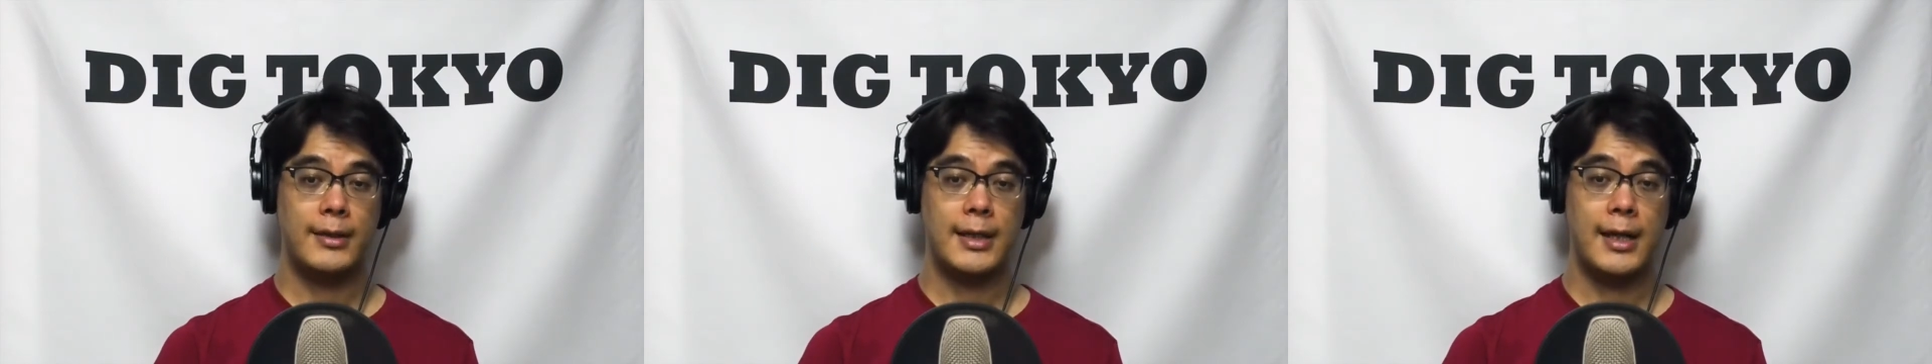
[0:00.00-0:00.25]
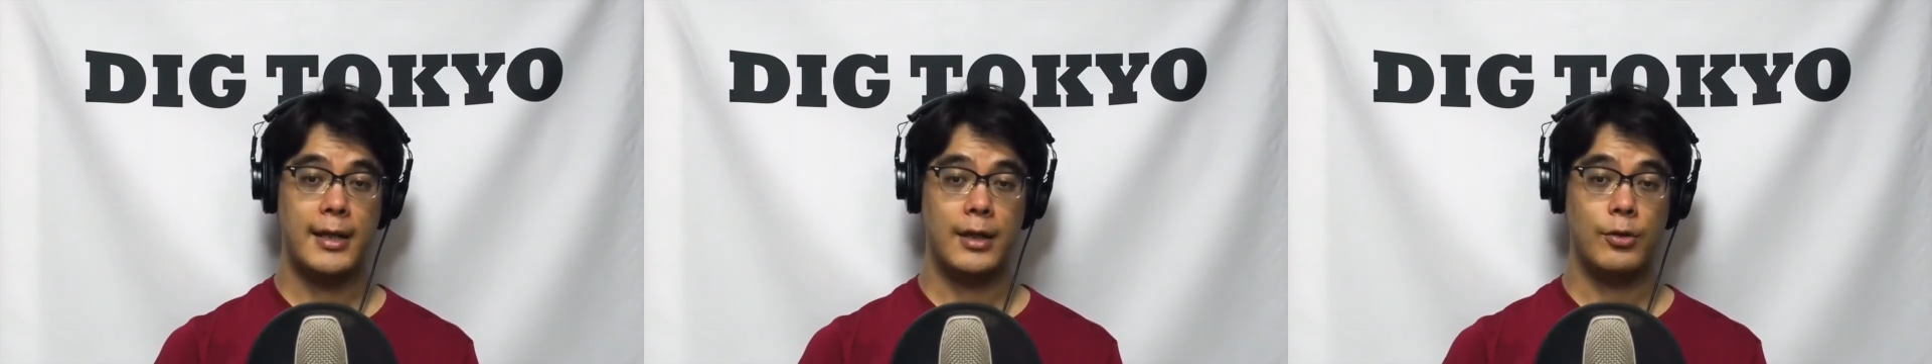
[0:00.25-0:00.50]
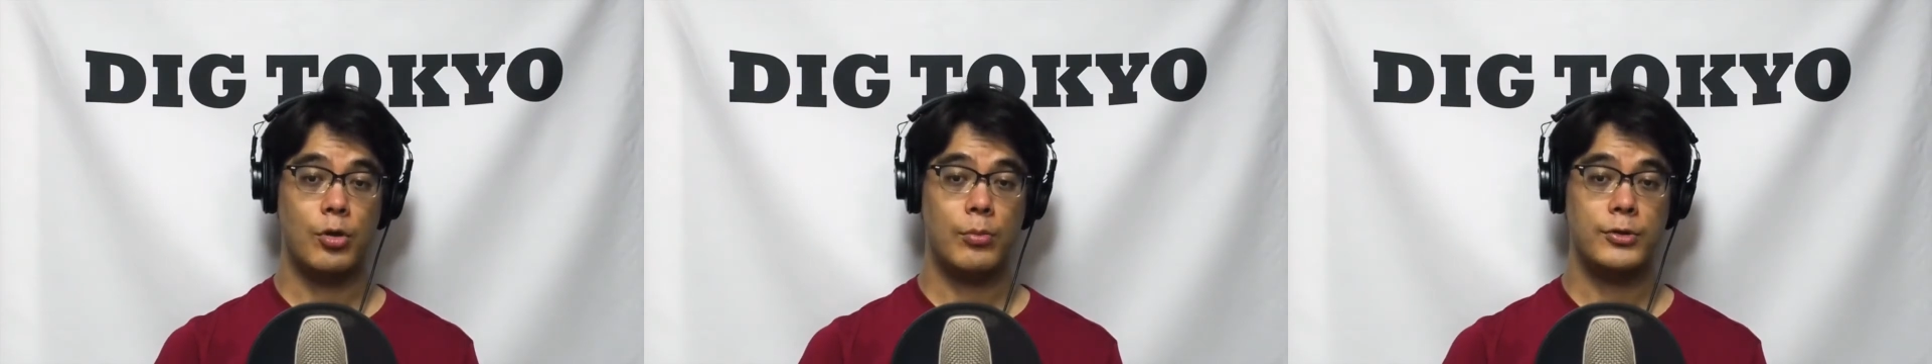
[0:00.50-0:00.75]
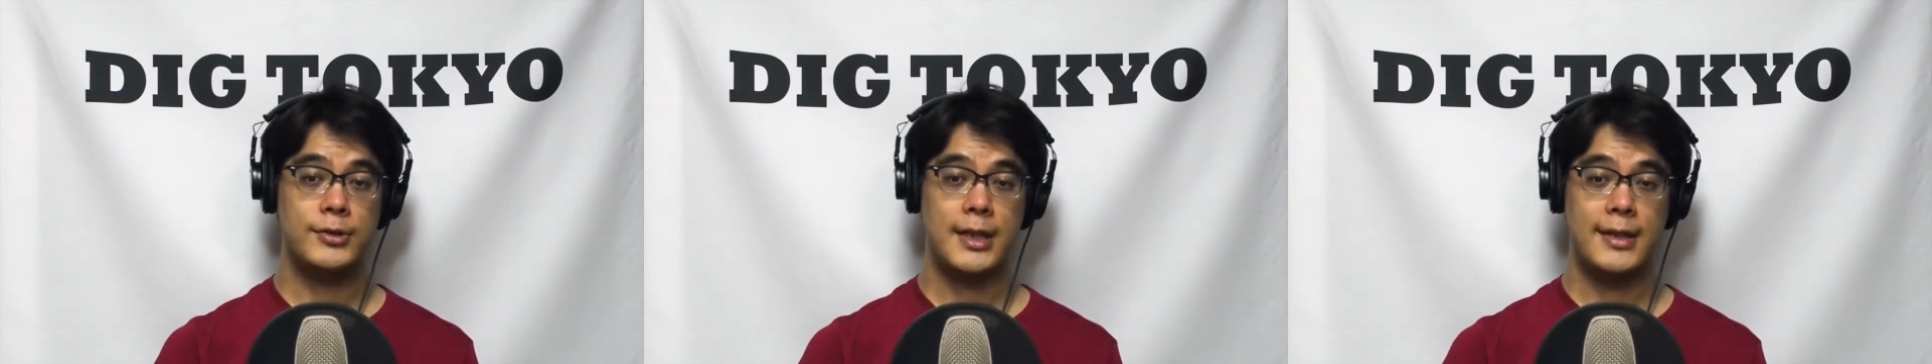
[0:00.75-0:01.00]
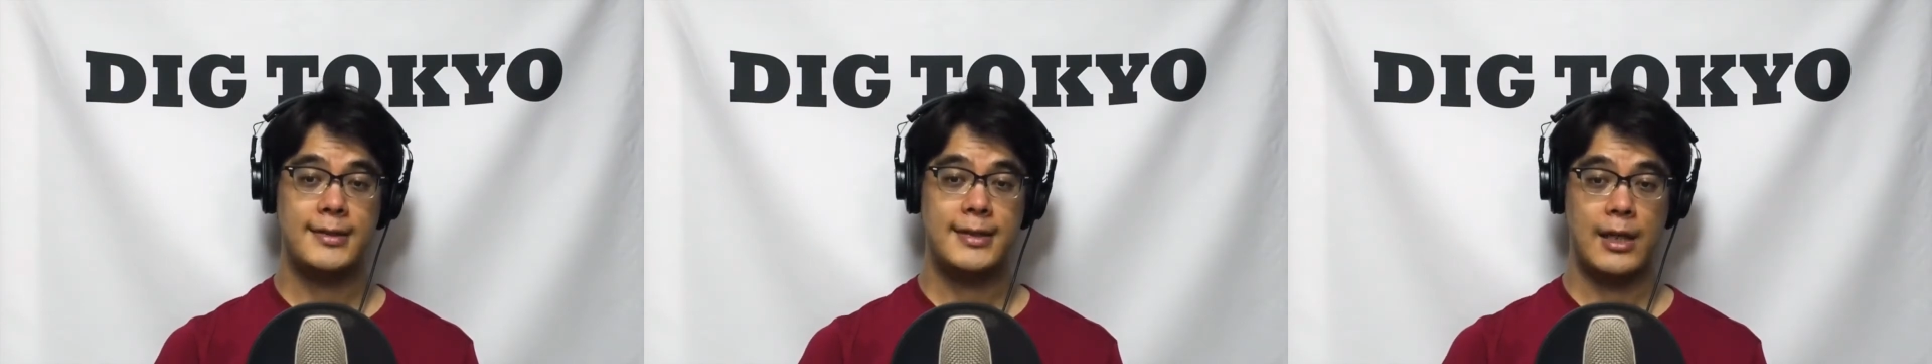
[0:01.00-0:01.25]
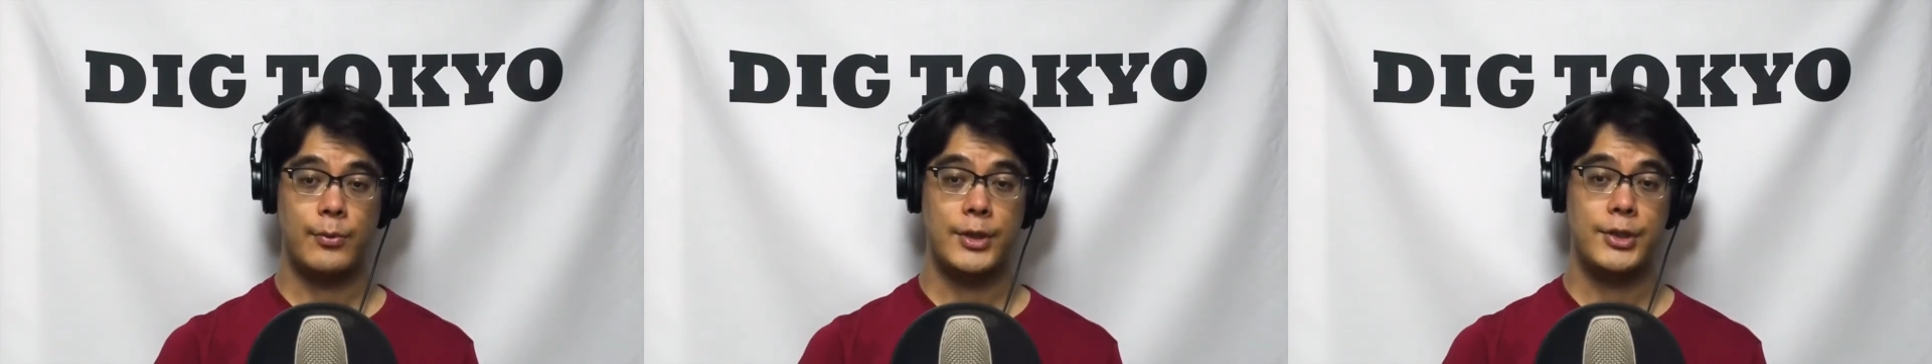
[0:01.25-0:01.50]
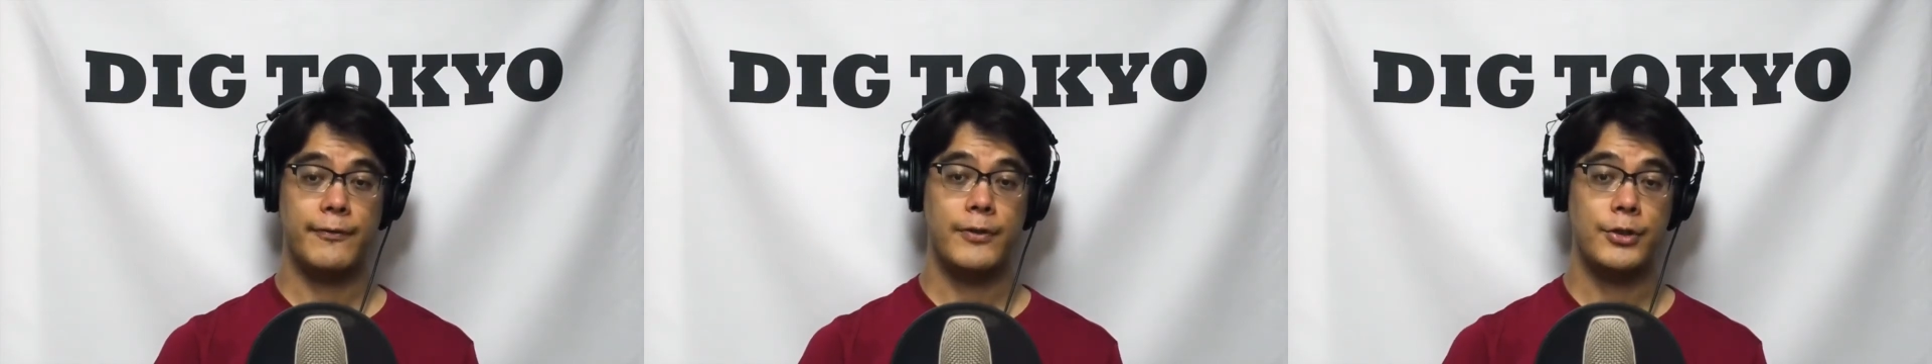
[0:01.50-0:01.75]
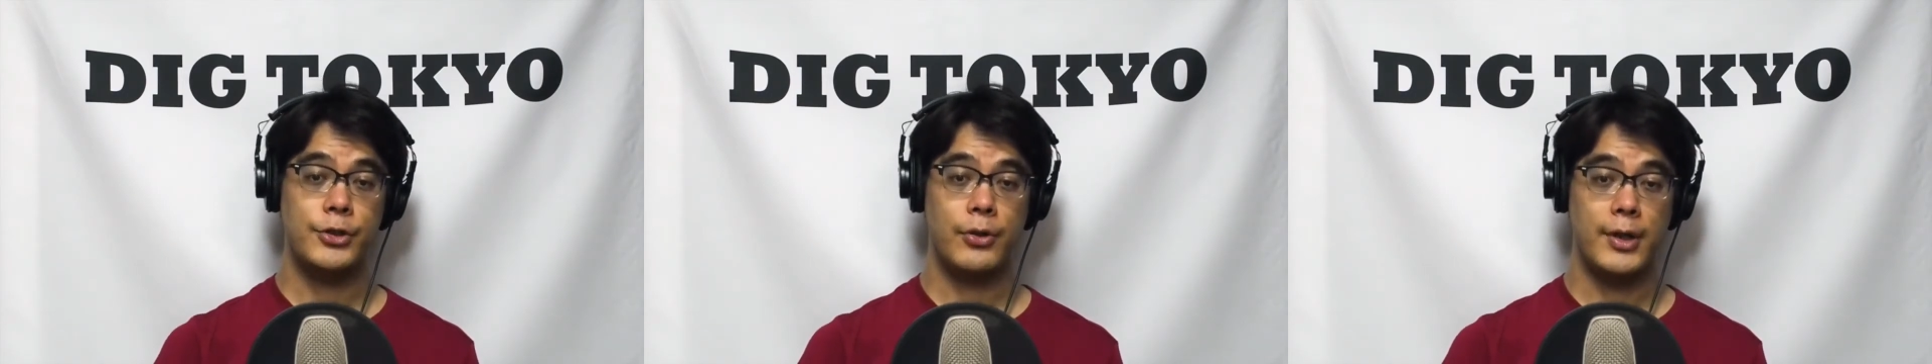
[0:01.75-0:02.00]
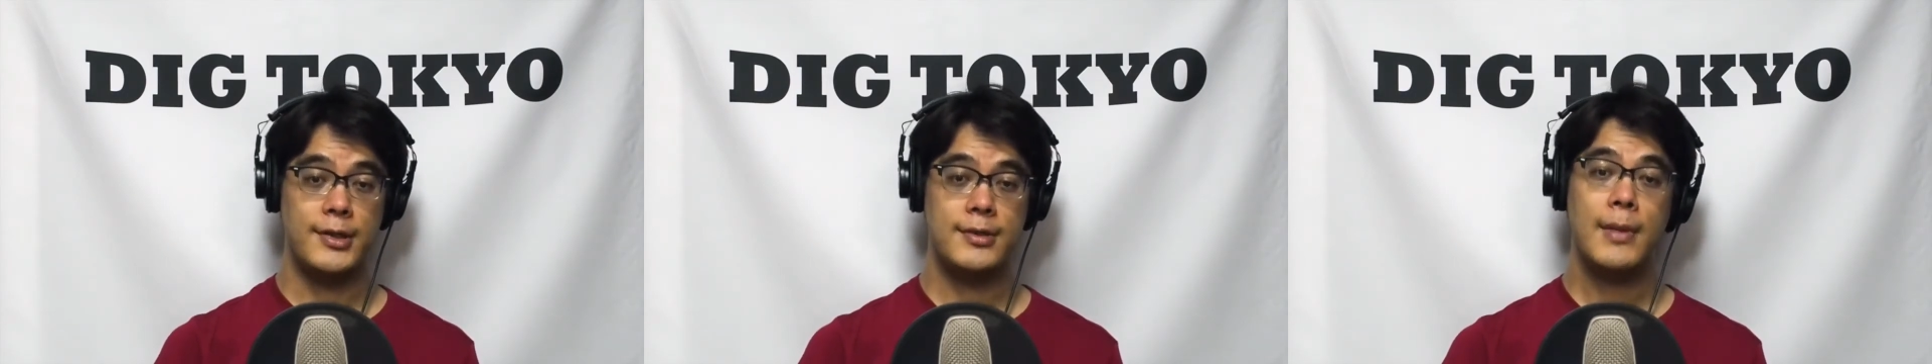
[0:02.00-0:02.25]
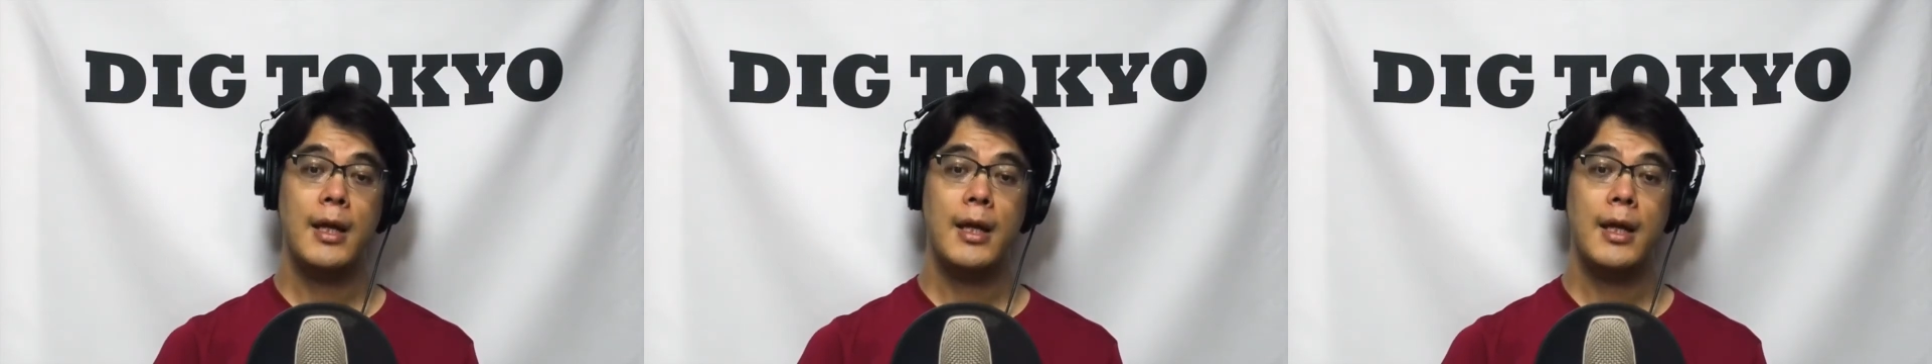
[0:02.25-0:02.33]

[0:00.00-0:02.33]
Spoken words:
getting a normal-sized sandwich of your choice